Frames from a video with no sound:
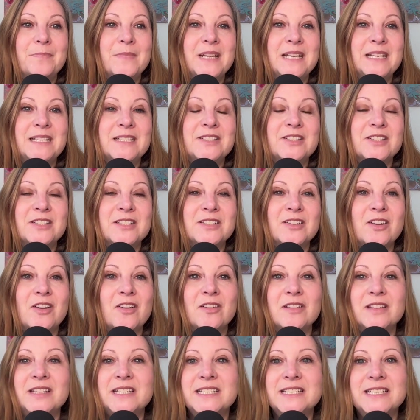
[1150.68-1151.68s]
It's just
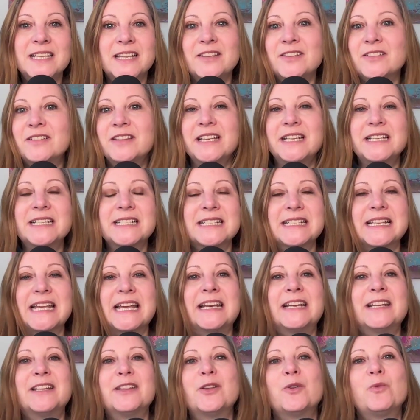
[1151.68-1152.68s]
all these other things
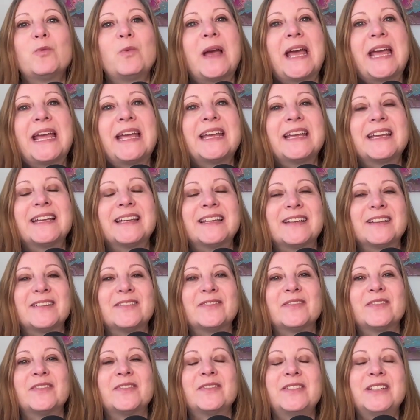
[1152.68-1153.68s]
get in the way
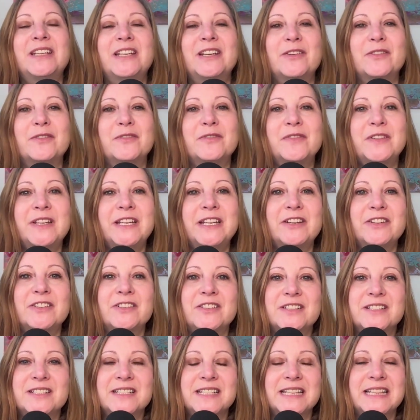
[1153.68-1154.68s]
of,
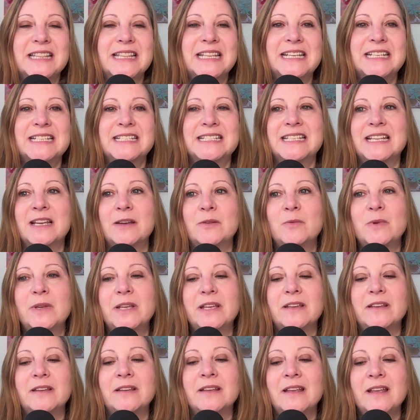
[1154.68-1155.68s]
fears and things that
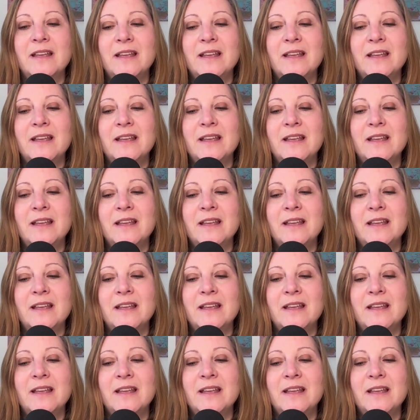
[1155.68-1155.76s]
we